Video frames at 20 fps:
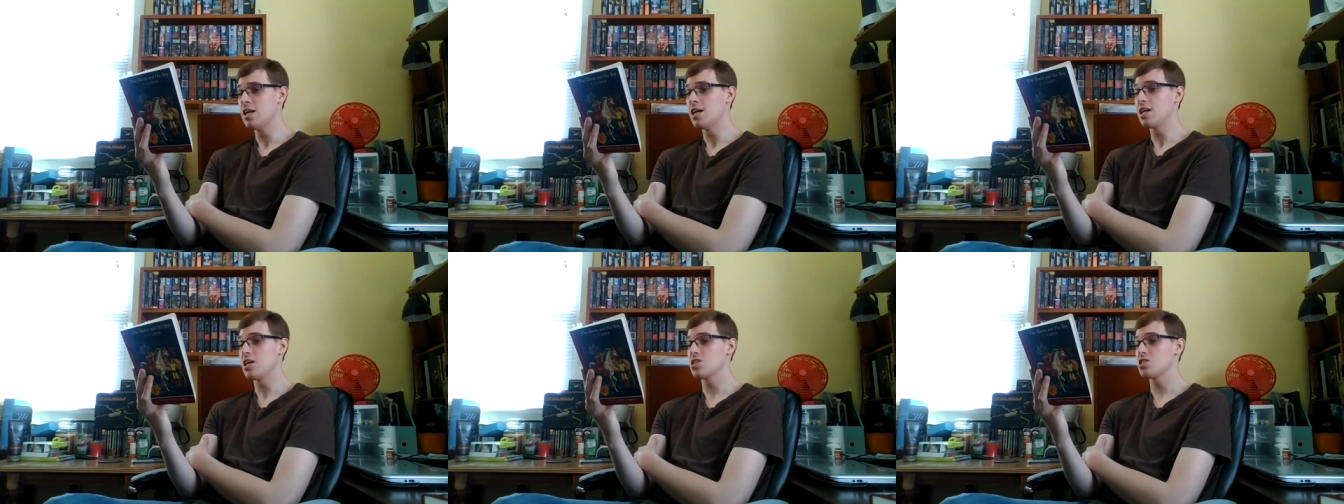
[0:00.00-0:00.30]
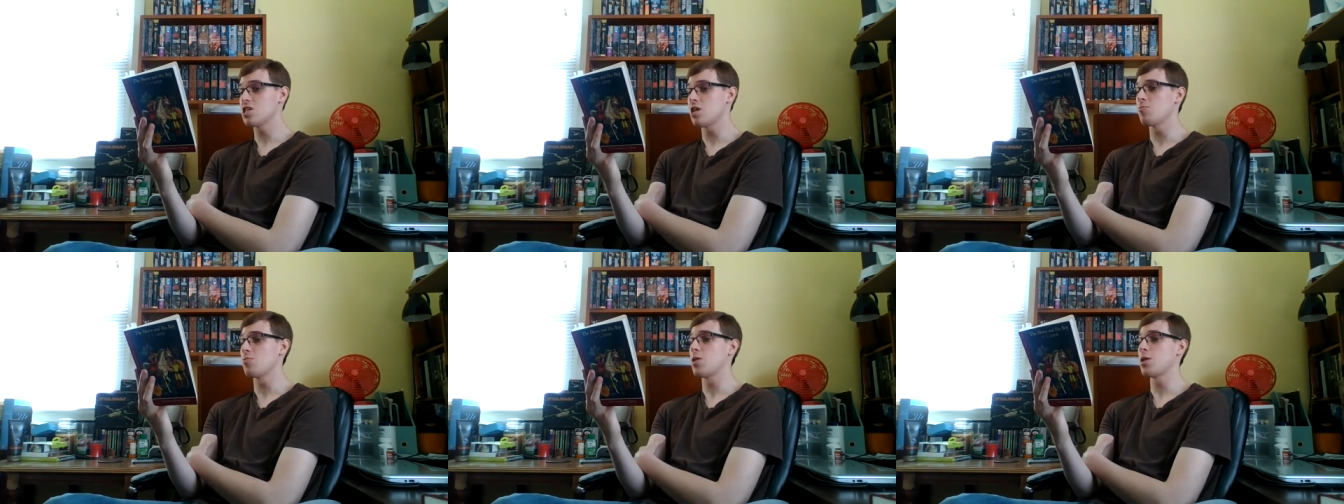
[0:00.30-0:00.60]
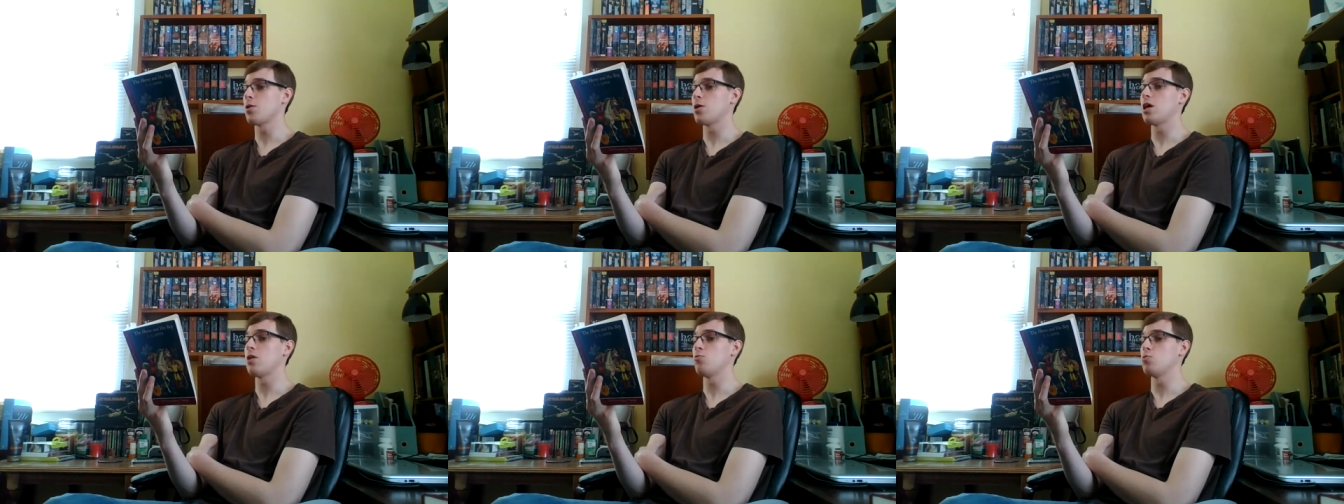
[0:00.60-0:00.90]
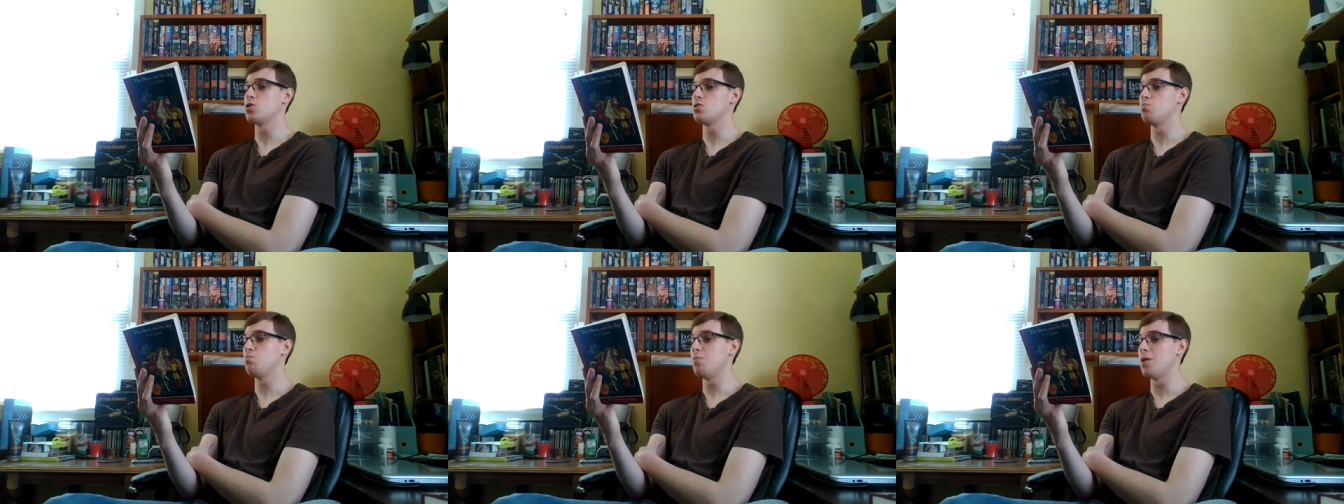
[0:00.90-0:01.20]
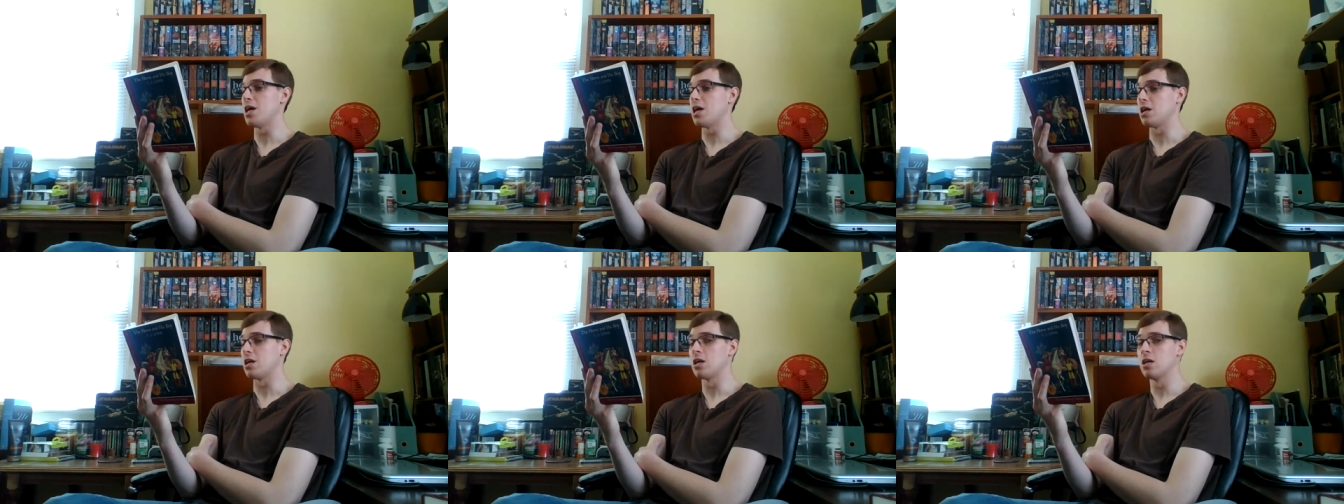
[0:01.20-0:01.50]
except that it was
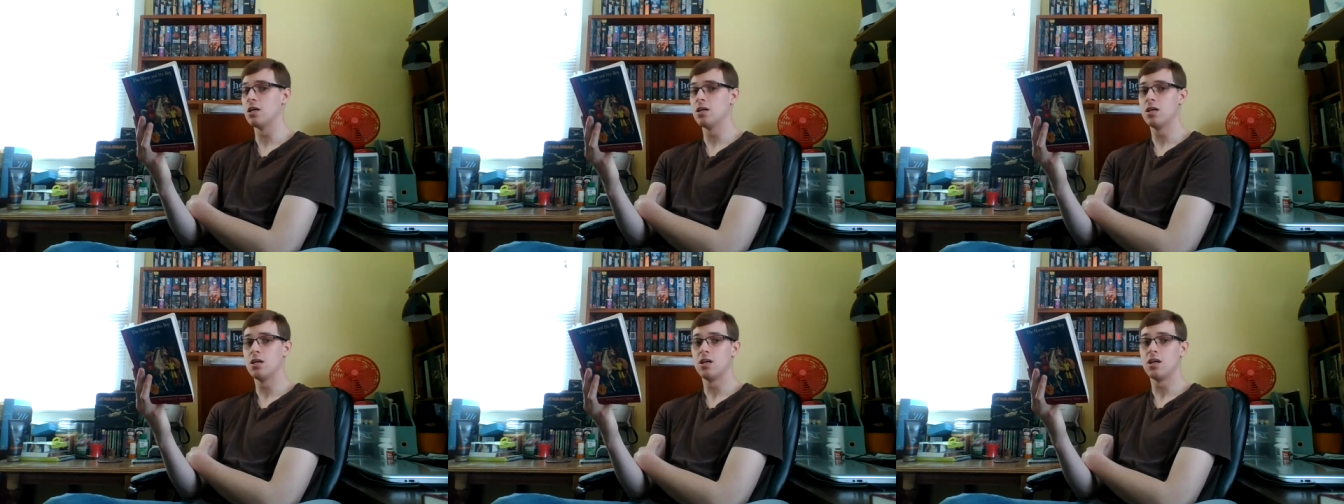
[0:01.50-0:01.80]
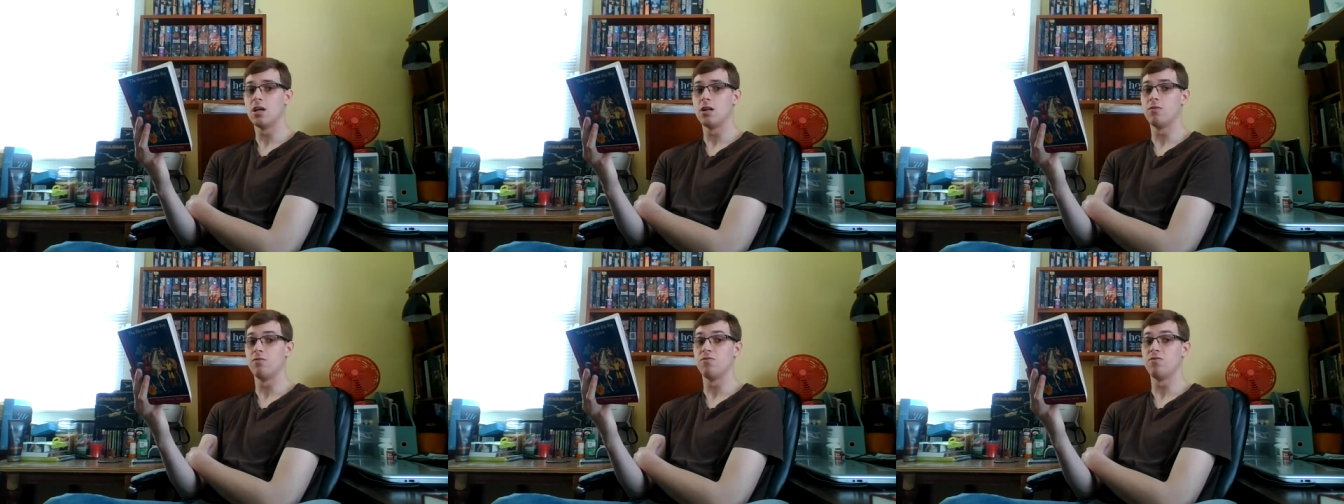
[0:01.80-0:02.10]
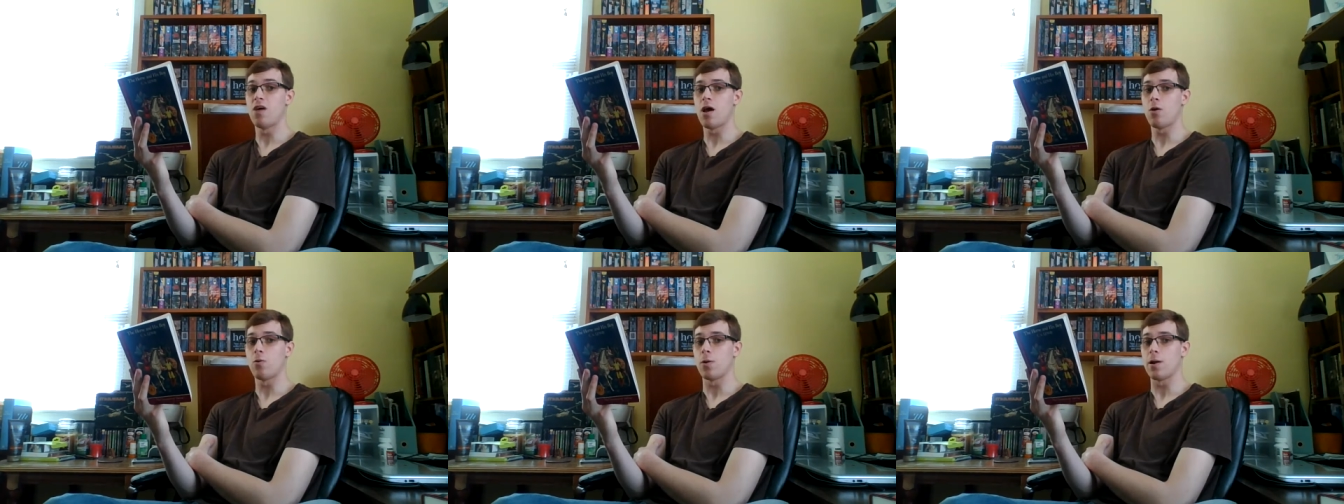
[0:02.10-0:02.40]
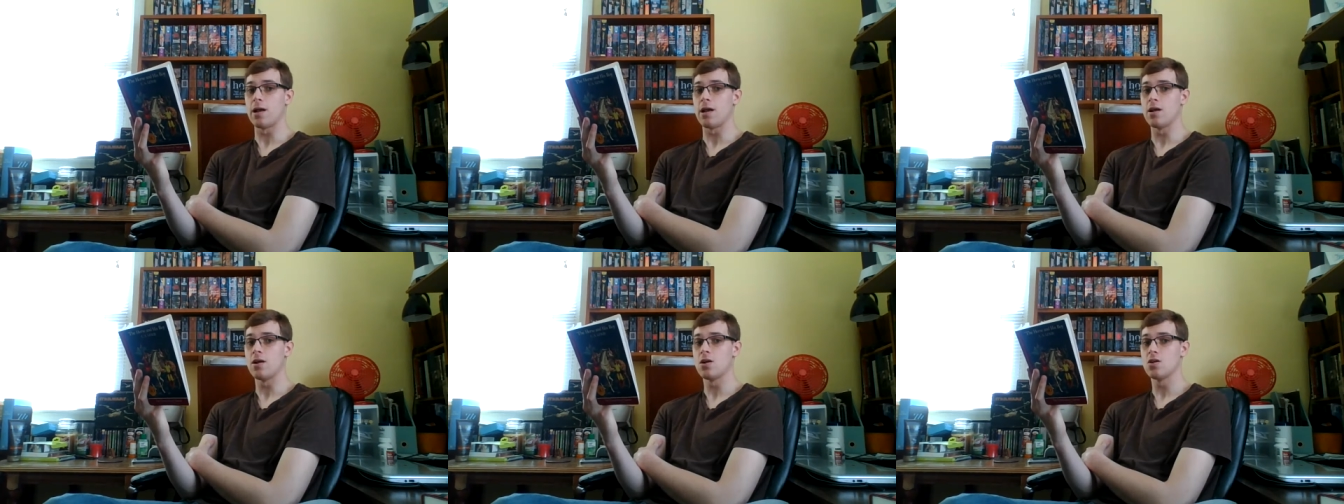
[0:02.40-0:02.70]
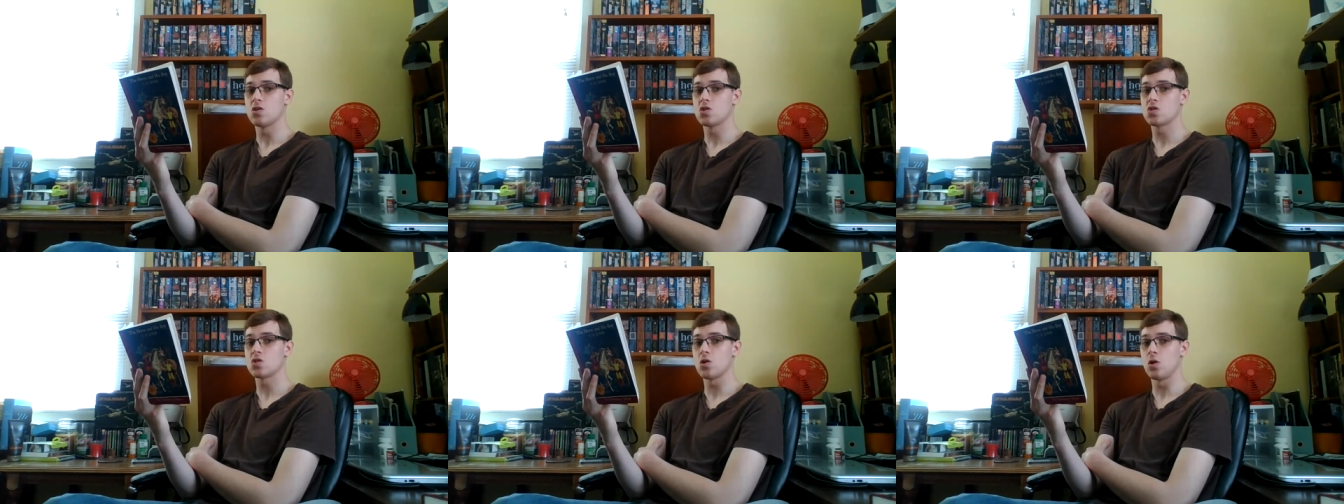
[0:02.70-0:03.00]
big and very
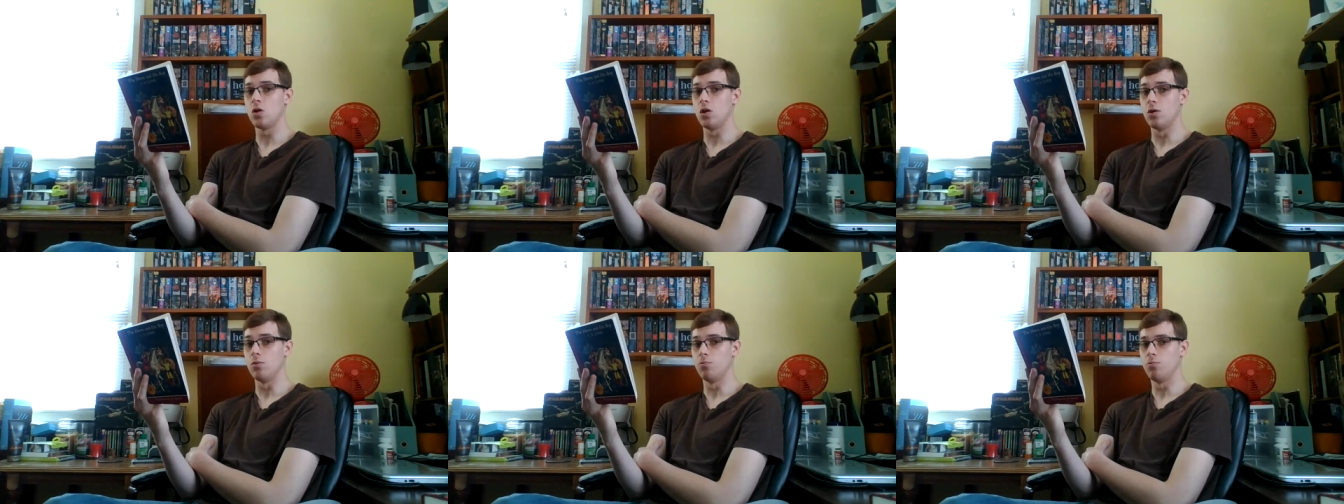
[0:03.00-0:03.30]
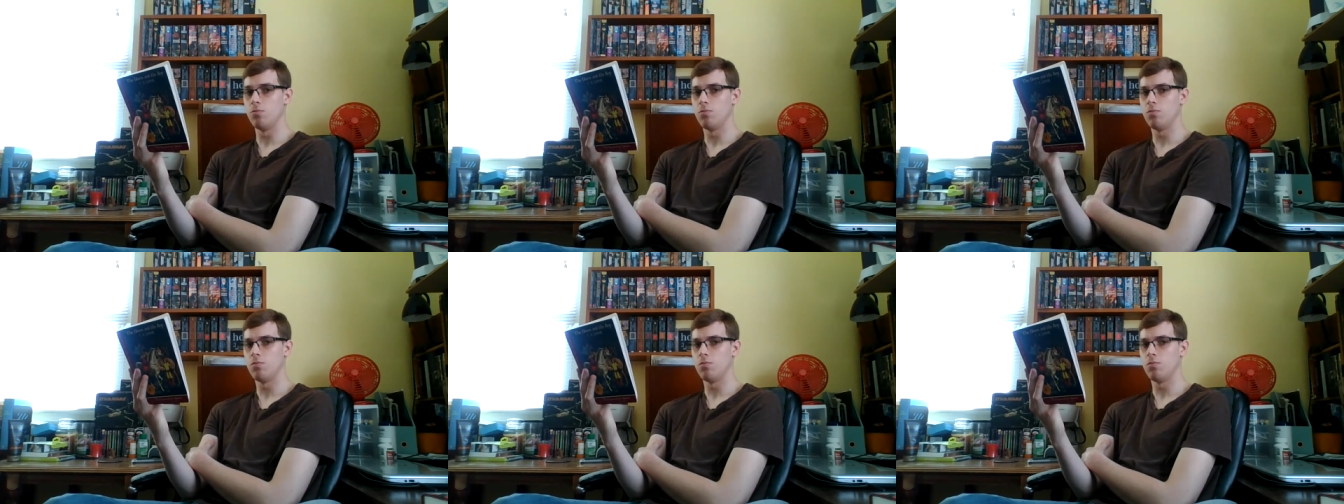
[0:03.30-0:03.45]
solemn